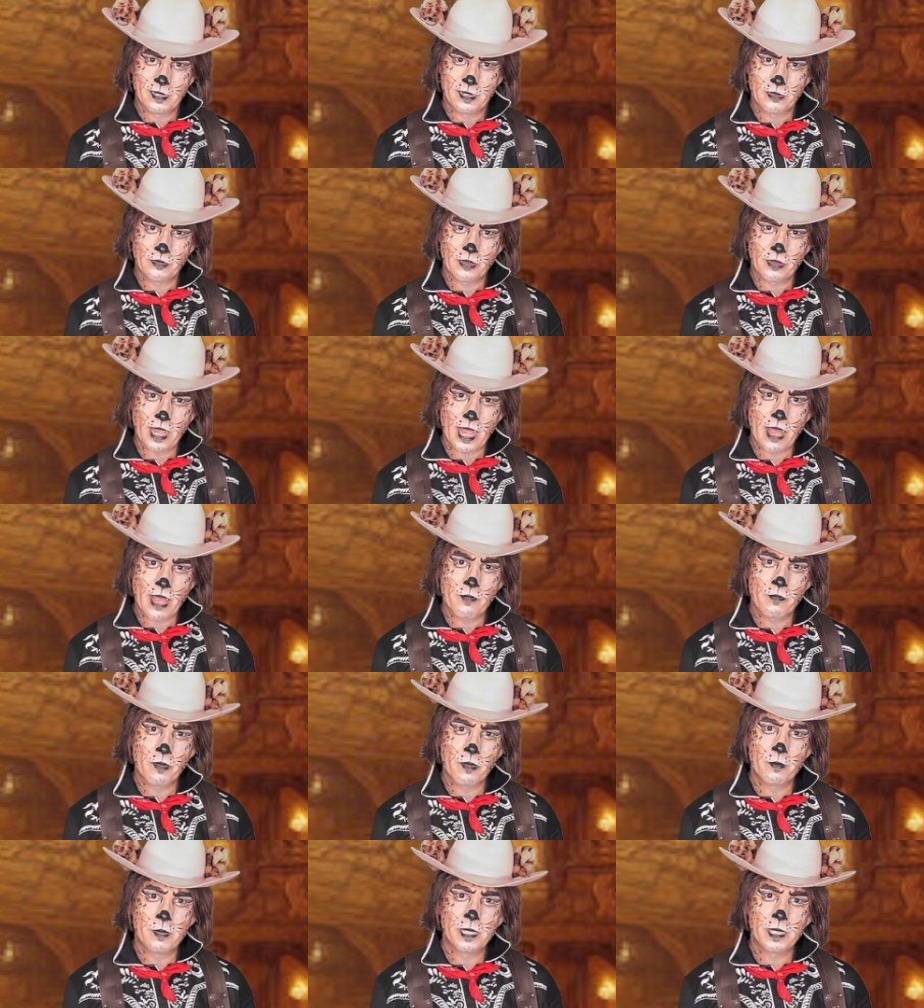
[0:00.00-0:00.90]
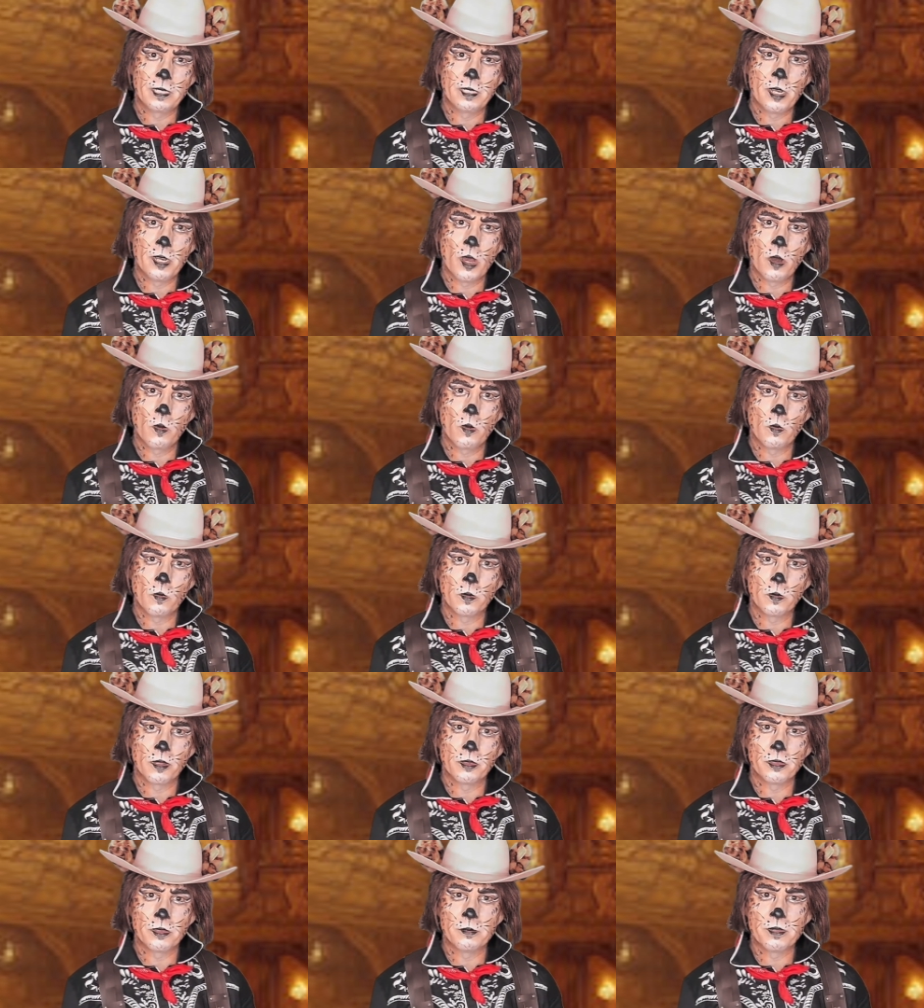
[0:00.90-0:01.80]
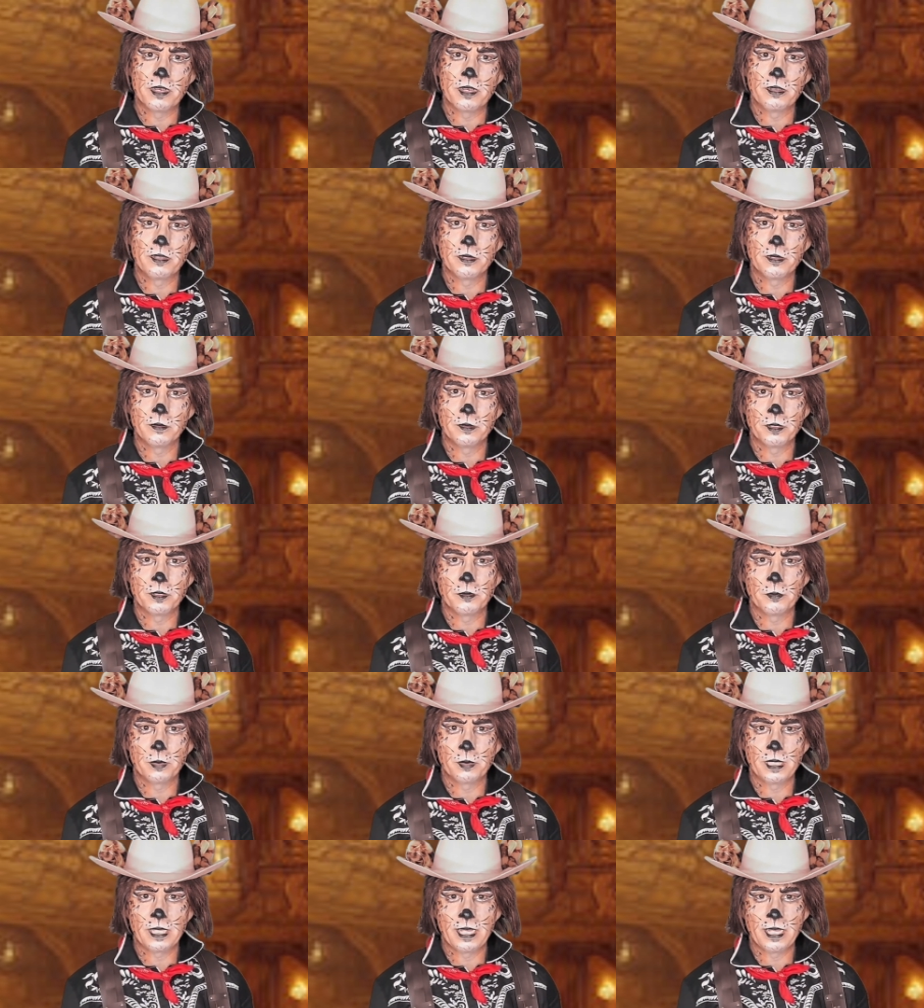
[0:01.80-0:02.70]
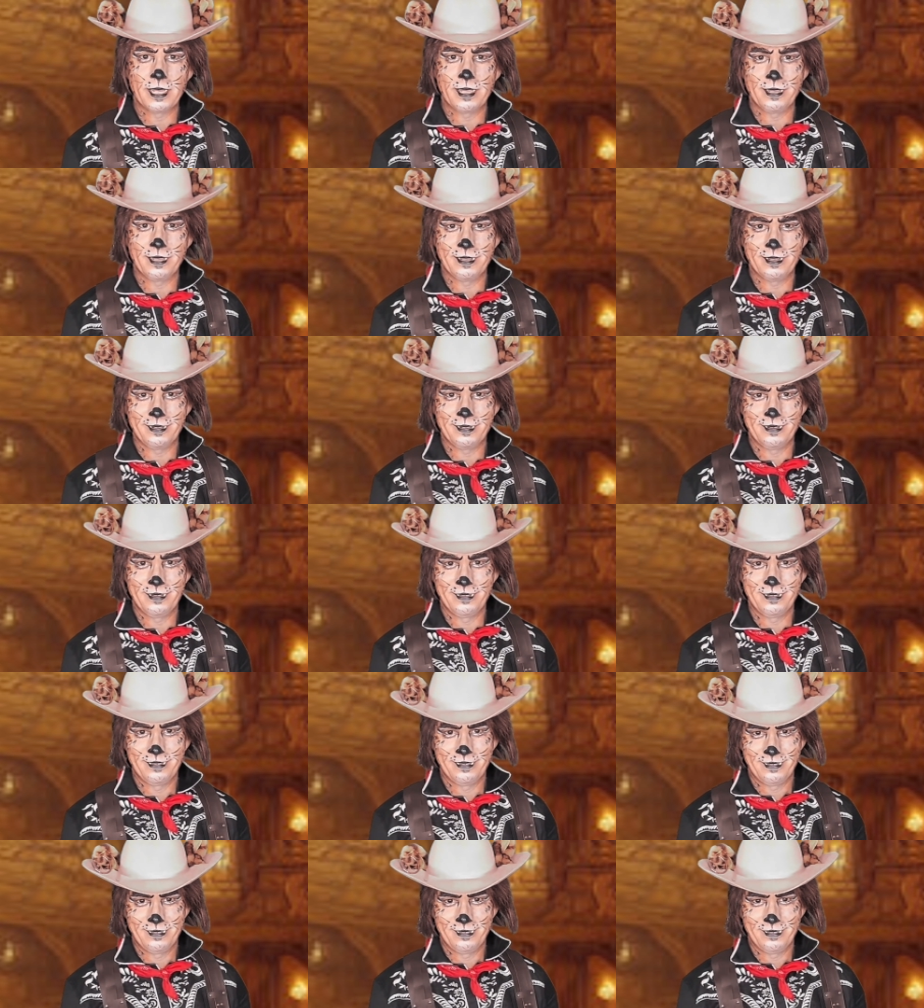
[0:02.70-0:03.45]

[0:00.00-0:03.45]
that has ever been known on the material plane.